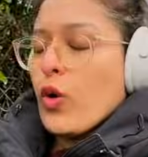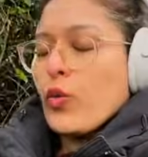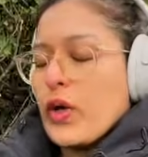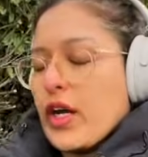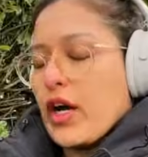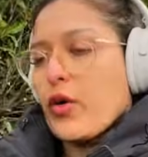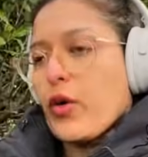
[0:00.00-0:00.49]
We
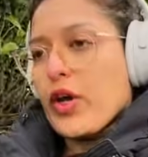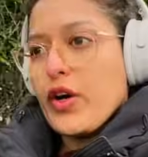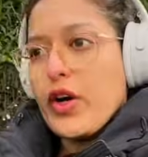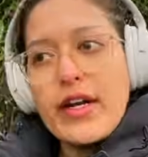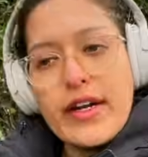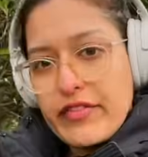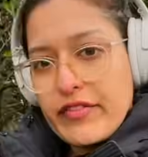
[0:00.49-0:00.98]
are going on
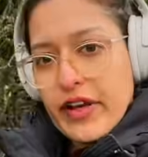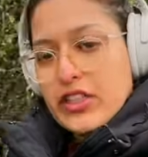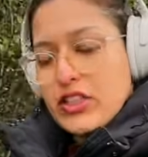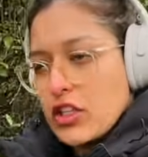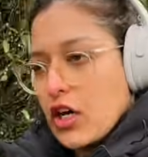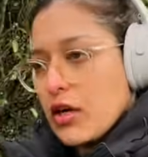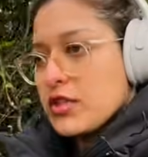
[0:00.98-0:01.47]
an
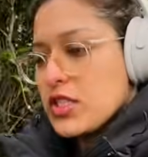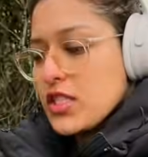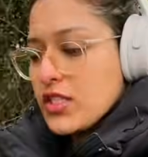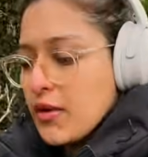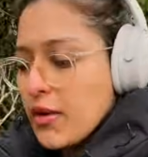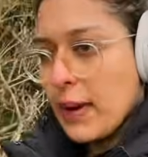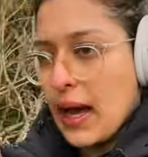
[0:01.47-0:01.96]
adventure because it's
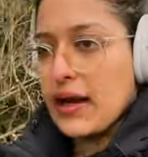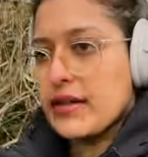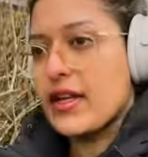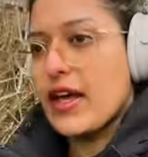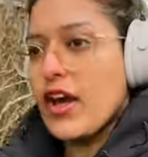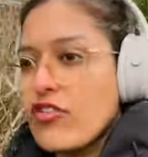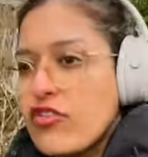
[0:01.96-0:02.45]
a packed
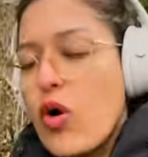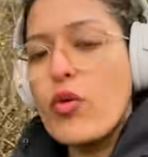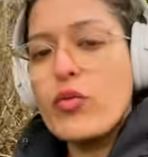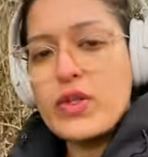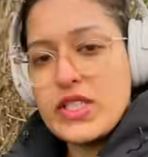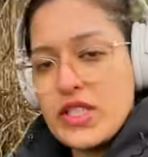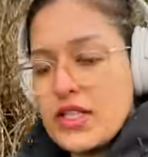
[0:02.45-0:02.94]
day of home
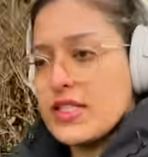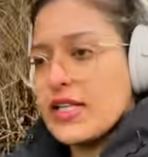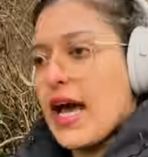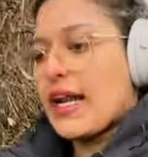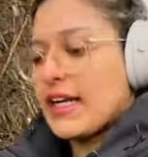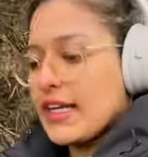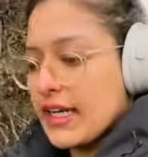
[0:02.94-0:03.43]
visits
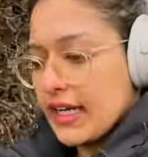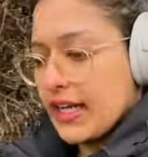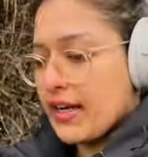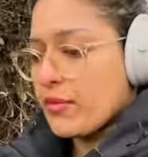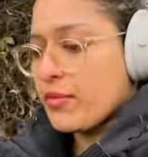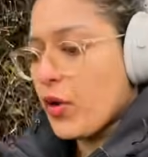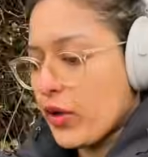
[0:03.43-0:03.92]
and clinic
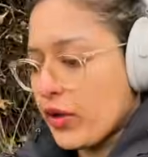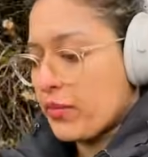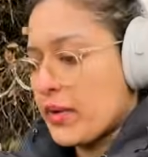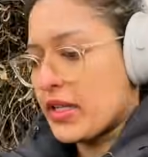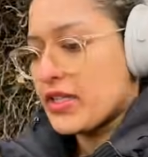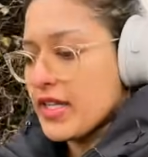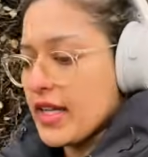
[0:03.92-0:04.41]

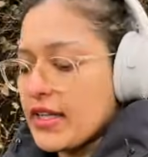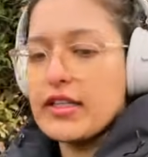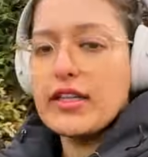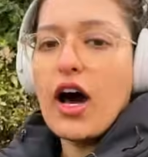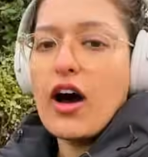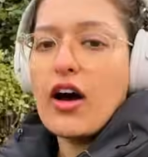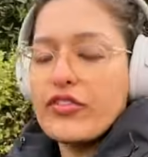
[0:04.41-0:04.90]
appointments. And in the
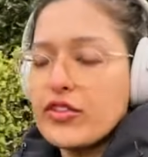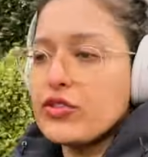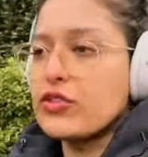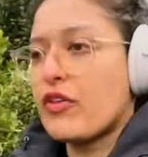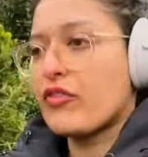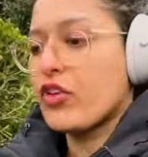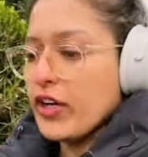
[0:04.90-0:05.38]
afternoon,
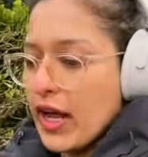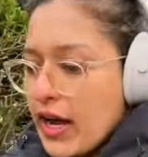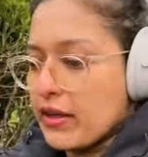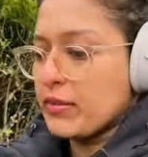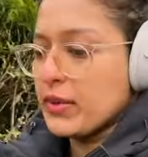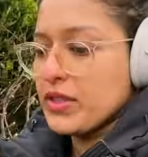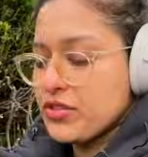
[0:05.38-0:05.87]
I've got
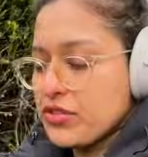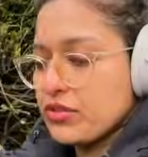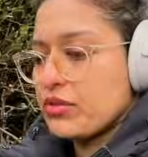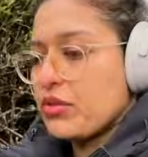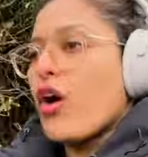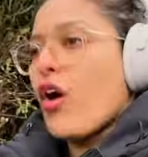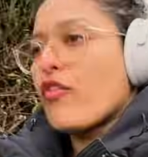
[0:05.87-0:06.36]
admin to do
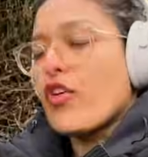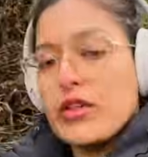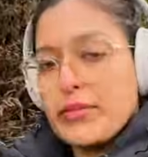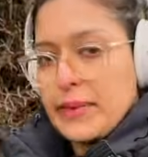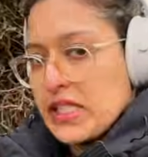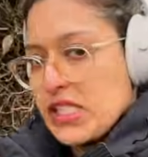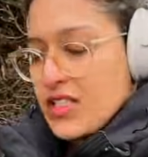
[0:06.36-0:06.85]
of all the
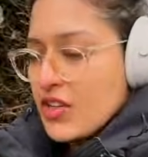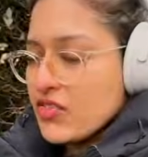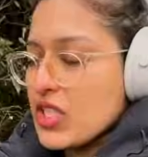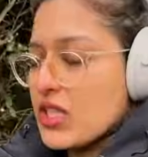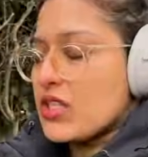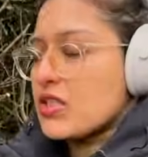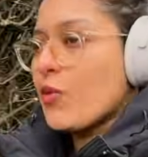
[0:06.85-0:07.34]
patients I've seen
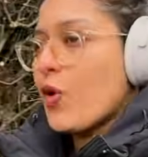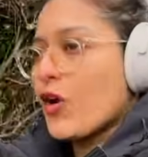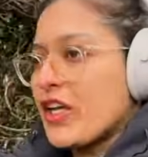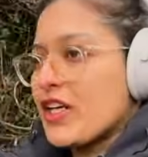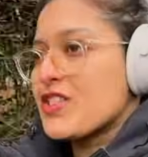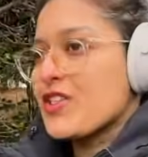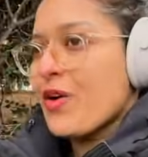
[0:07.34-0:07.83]
this
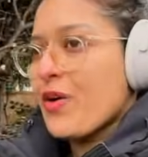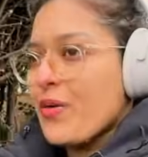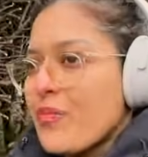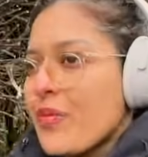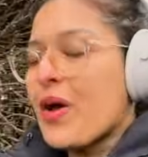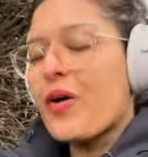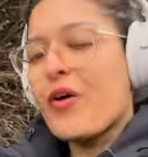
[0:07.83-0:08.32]
morning. So
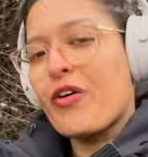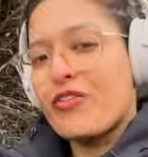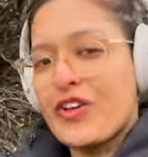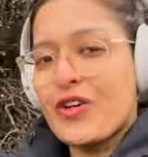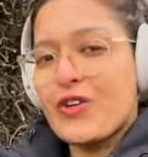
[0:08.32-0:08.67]
off we go